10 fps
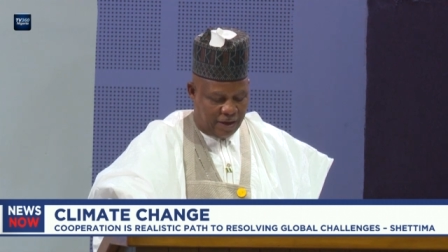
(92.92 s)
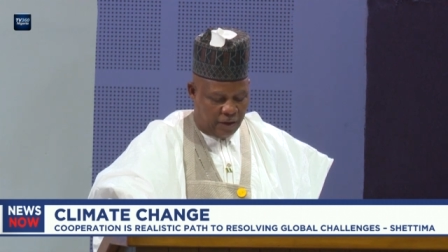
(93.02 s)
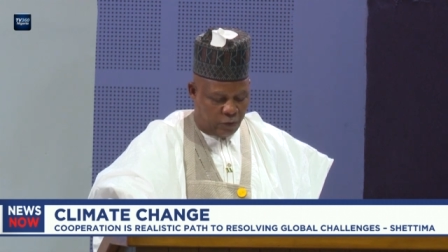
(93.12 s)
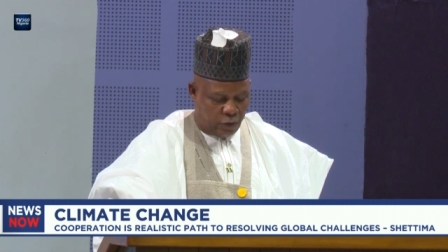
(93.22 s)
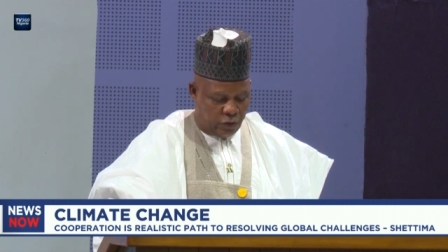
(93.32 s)

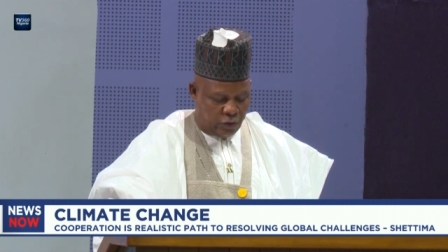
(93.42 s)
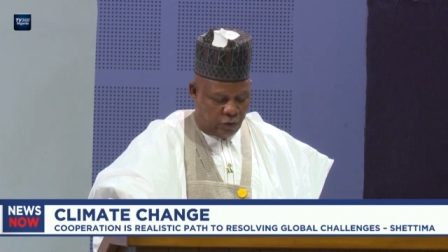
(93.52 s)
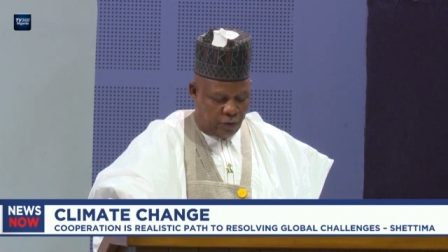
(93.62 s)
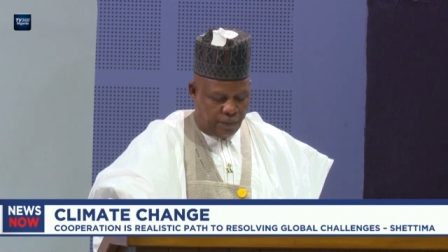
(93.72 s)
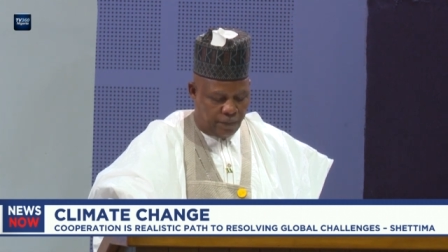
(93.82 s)
Across the
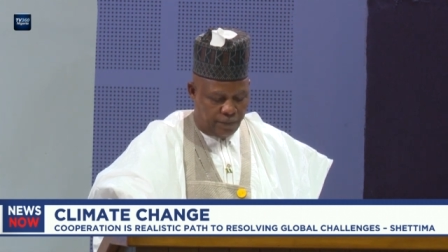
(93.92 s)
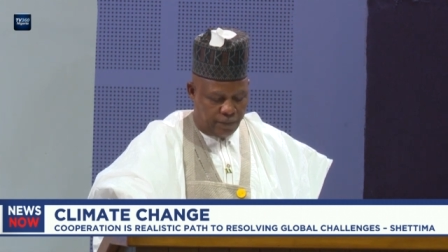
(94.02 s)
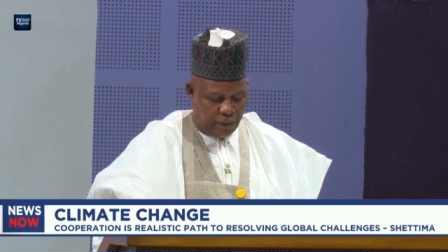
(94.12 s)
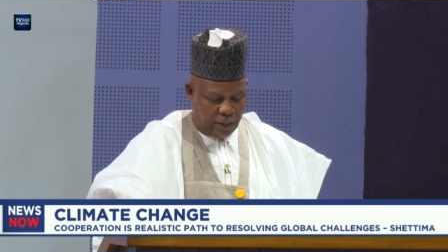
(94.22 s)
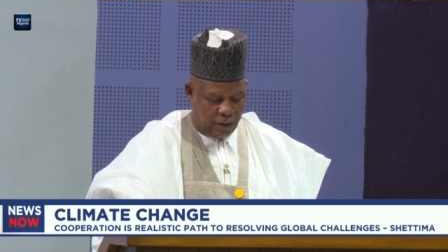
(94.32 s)
globe,
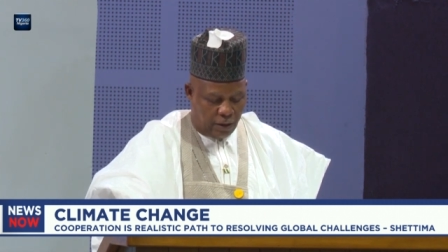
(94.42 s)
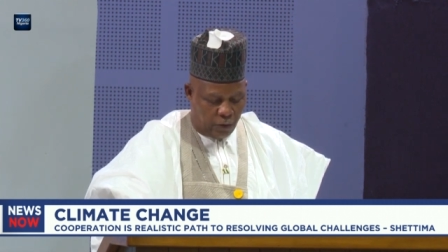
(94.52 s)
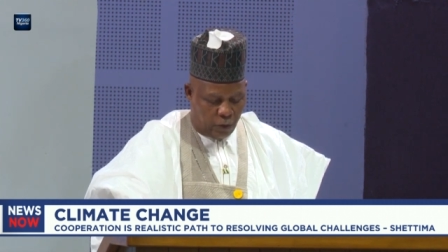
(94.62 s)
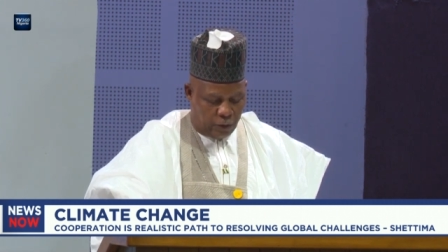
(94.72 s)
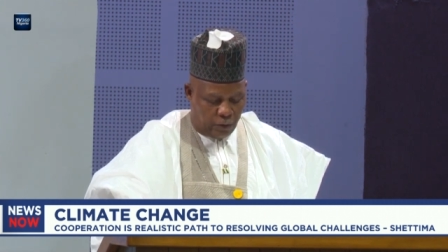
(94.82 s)

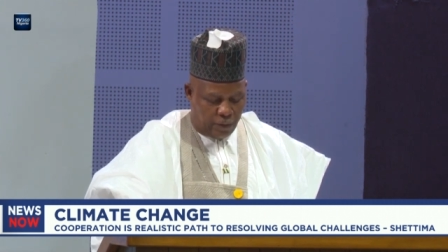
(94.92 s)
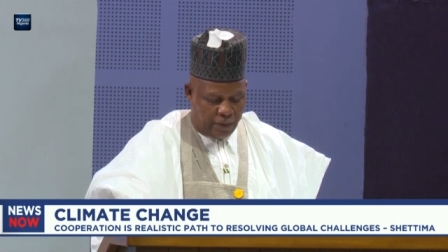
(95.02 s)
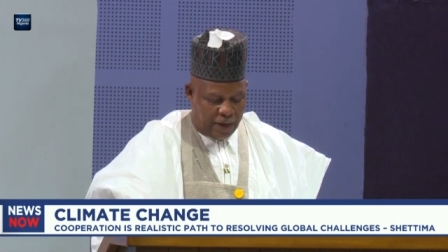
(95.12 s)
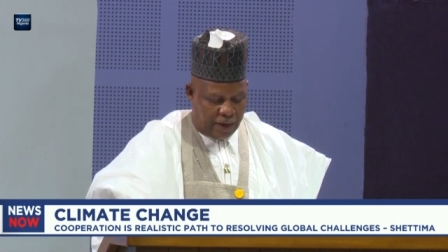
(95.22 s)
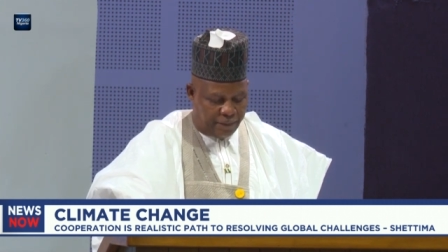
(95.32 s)
one will
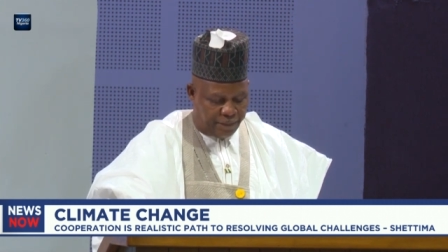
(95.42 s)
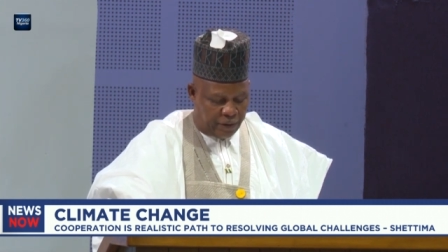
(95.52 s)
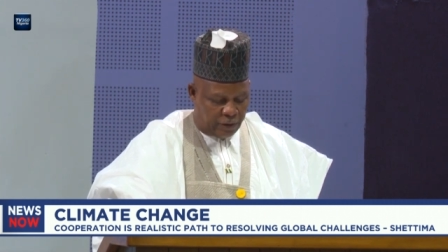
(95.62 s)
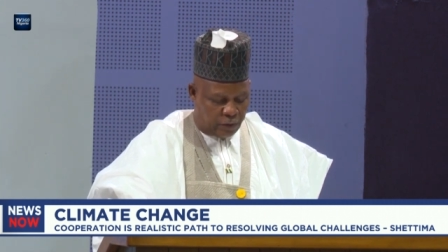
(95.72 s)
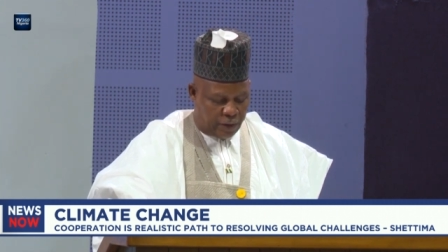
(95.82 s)
be
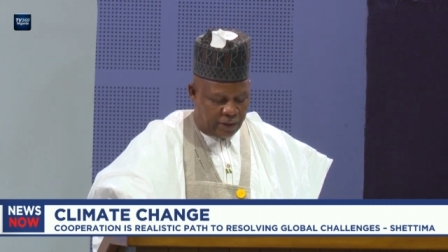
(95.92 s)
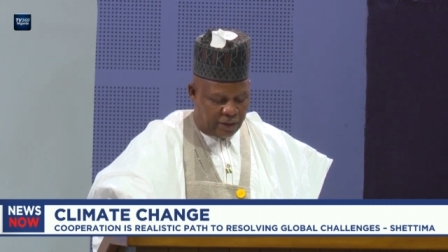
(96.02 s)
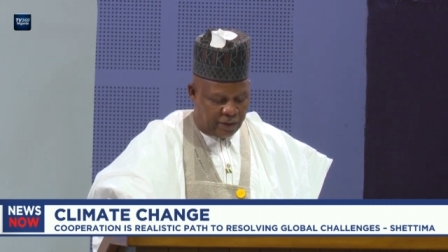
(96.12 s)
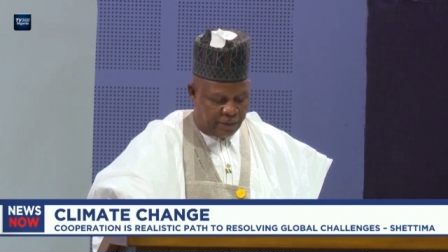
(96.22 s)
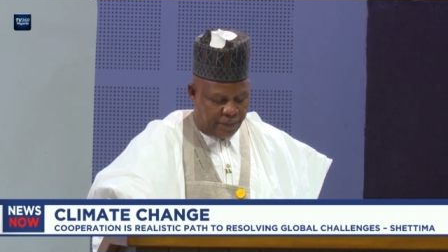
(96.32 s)
hard-pressed to
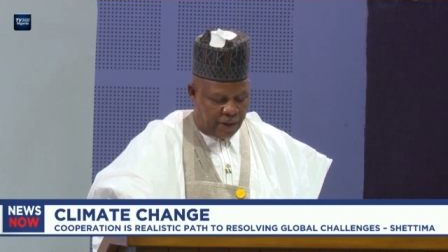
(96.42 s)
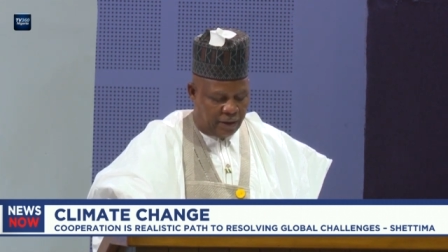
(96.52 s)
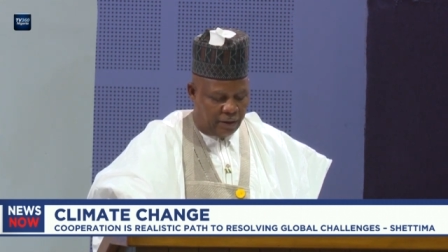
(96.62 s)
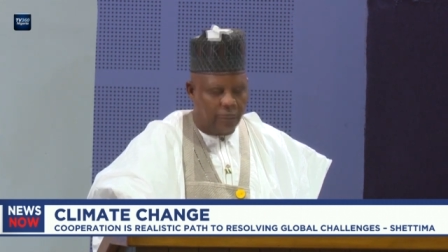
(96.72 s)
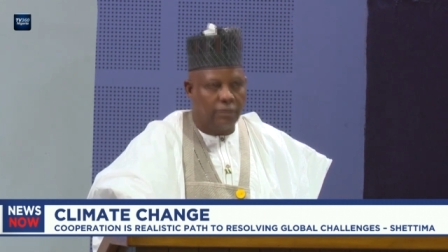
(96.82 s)

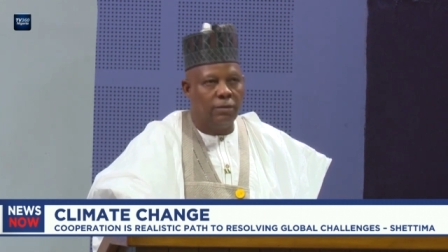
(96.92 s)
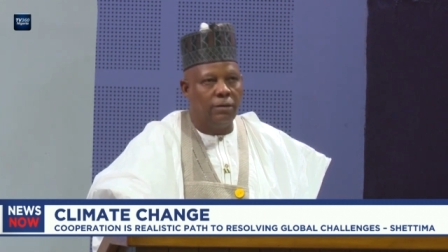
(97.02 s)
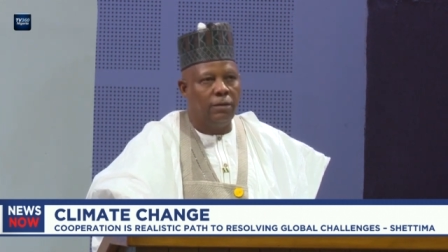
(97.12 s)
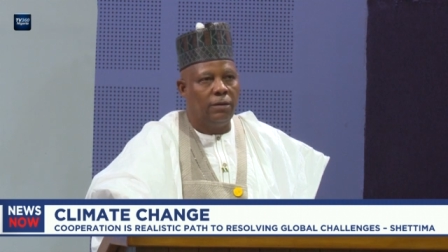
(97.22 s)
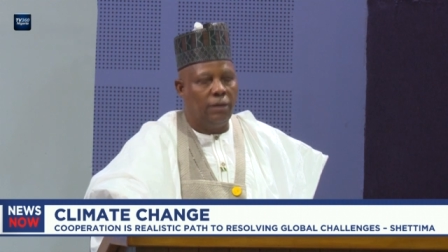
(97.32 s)
identify
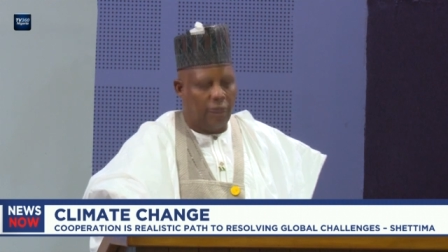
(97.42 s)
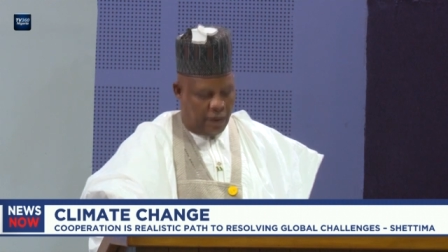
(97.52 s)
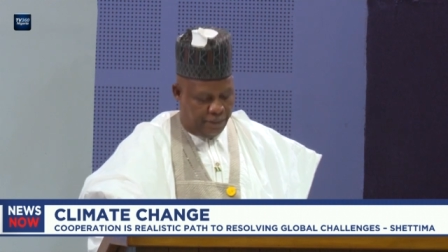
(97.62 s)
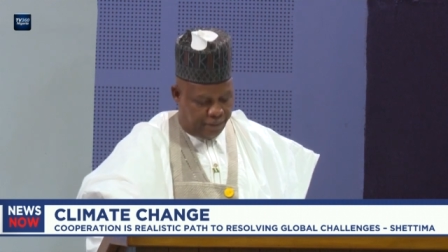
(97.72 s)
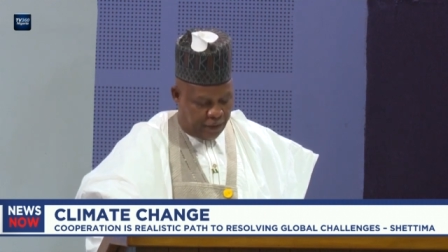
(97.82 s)

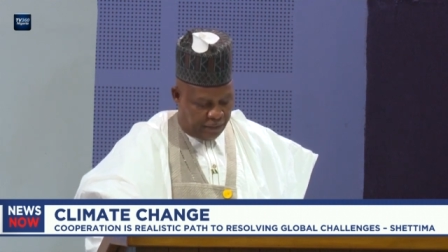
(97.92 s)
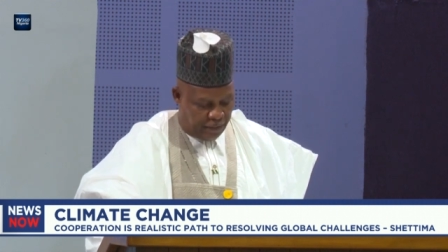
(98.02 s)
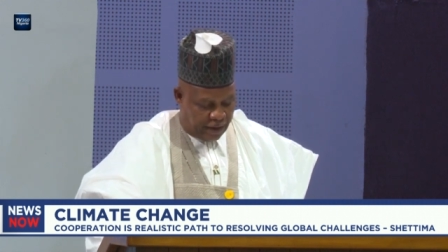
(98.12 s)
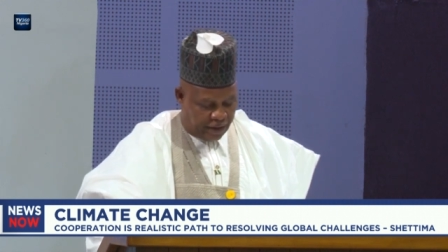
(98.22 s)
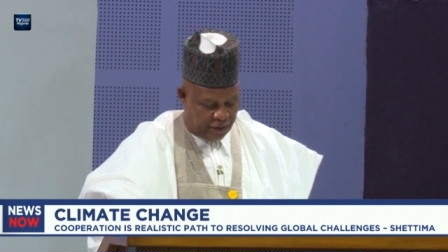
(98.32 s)
a
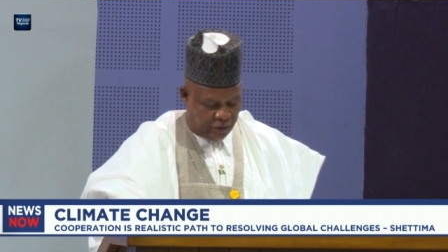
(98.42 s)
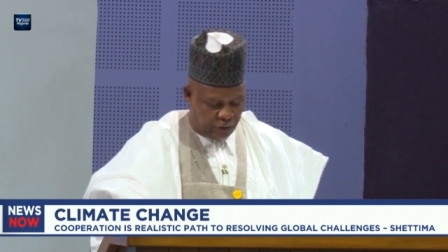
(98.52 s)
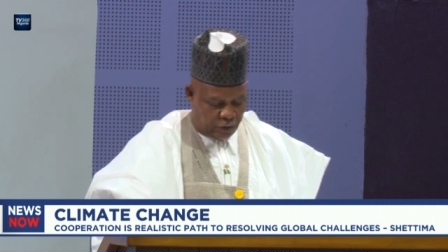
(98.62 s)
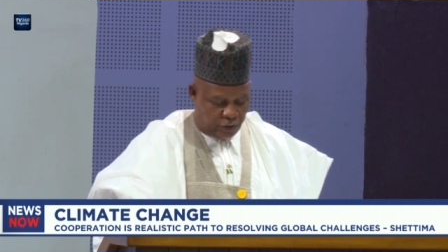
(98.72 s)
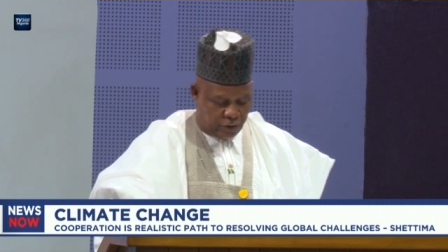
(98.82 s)
premier
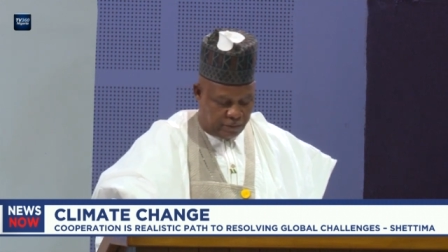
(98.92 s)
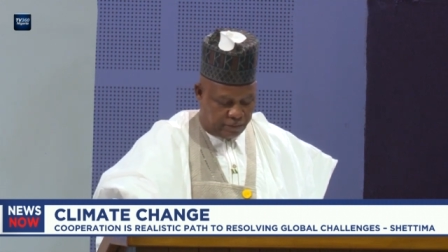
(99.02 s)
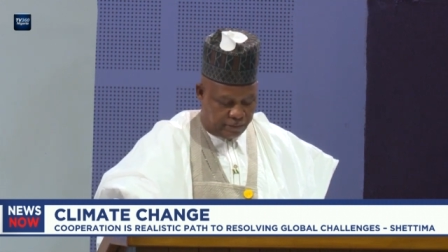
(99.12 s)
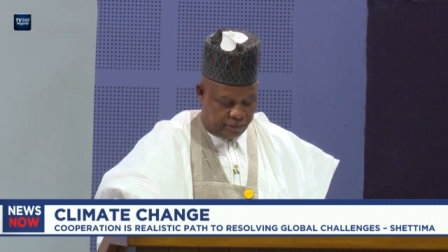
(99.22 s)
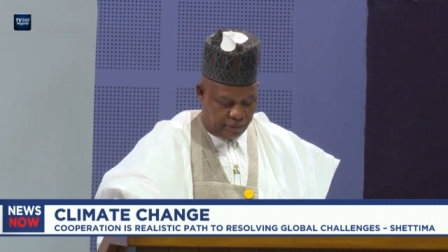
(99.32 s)
institution,